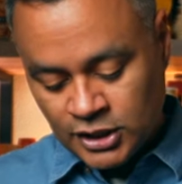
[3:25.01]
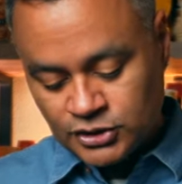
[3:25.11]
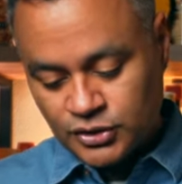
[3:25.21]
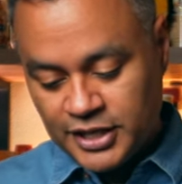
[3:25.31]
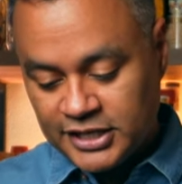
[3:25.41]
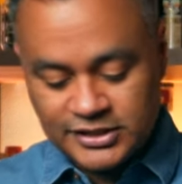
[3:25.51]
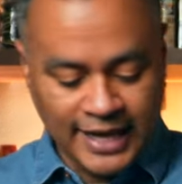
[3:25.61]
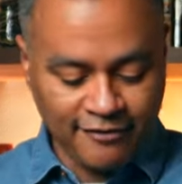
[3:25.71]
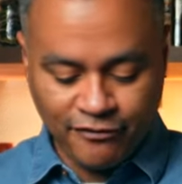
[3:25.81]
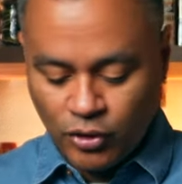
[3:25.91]
So there's
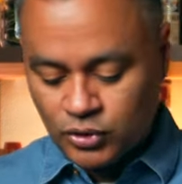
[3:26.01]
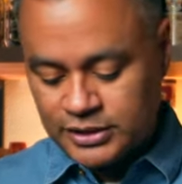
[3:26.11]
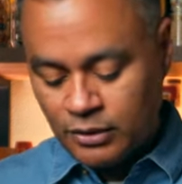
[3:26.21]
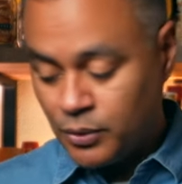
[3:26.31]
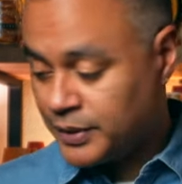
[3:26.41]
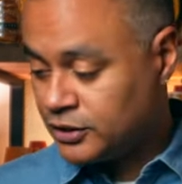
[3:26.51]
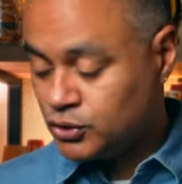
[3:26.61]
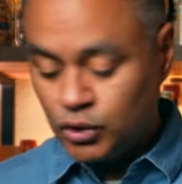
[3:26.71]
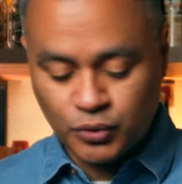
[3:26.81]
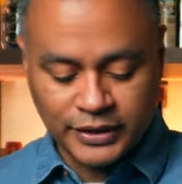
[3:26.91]
that, folks. Now what we're gonna
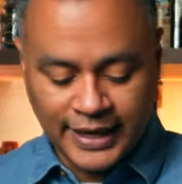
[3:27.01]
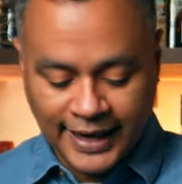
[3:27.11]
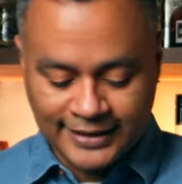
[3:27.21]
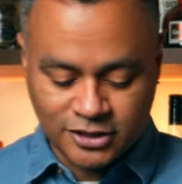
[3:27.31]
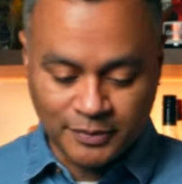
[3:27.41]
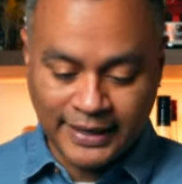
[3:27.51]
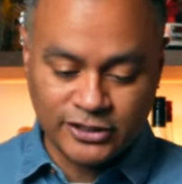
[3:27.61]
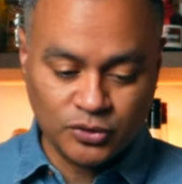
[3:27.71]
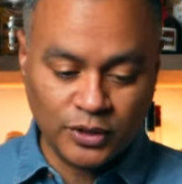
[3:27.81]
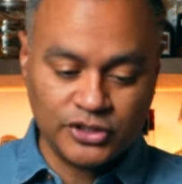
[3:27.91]
do is we're gonna add some
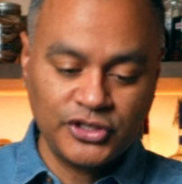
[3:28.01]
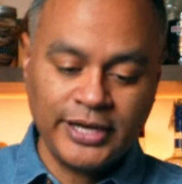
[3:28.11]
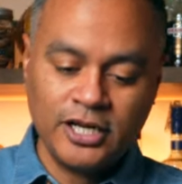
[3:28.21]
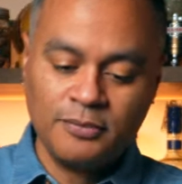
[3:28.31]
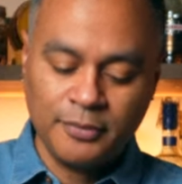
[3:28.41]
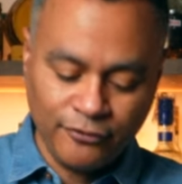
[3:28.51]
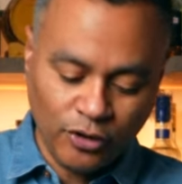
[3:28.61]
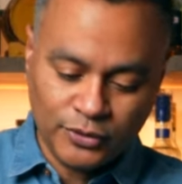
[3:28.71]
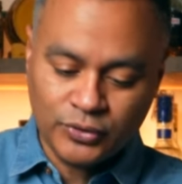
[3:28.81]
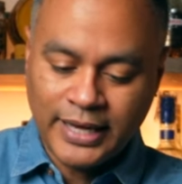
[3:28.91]
ice to our shaker. But before
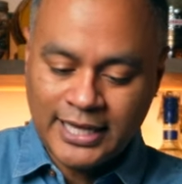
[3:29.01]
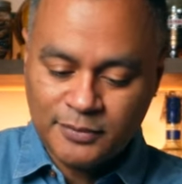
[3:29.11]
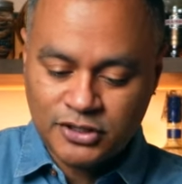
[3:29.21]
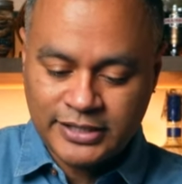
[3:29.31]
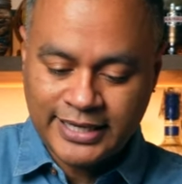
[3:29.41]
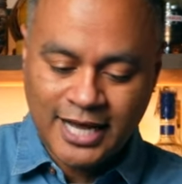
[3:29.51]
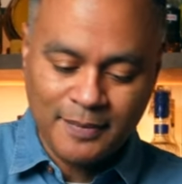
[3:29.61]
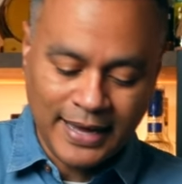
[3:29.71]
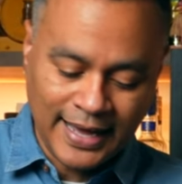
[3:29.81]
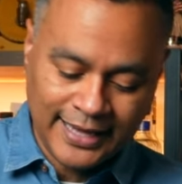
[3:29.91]
we do that, let me just take out
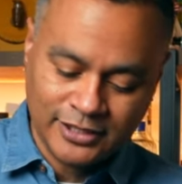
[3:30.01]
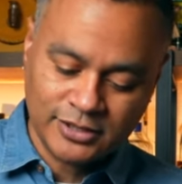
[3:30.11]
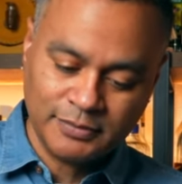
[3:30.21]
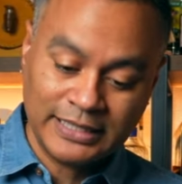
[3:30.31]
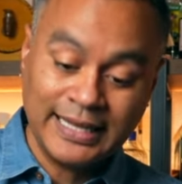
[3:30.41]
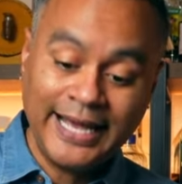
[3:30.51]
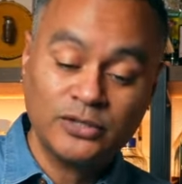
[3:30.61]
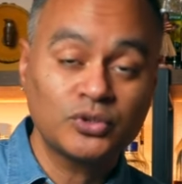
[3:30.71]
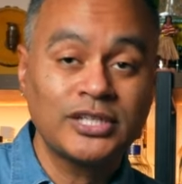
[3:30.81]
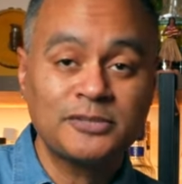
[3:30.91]
my
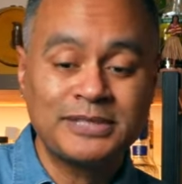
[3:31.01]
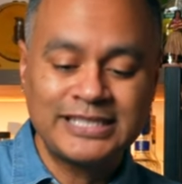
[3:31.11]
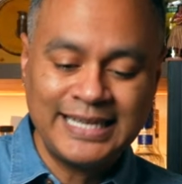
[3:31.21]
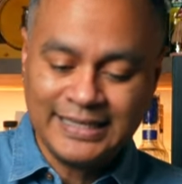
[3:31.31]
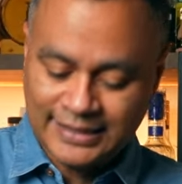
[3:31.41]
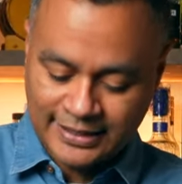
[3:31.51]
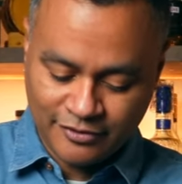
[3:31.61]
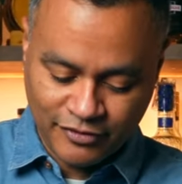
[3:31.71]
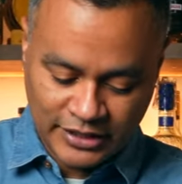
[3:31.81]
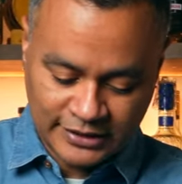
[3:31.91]
glass, which has been chilling like a
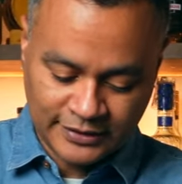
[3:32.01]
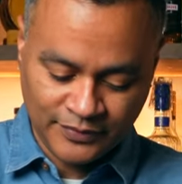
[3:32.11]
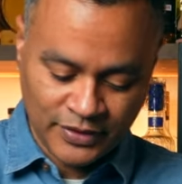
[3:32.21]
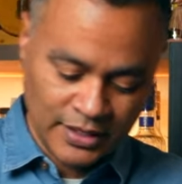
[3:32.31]
villain.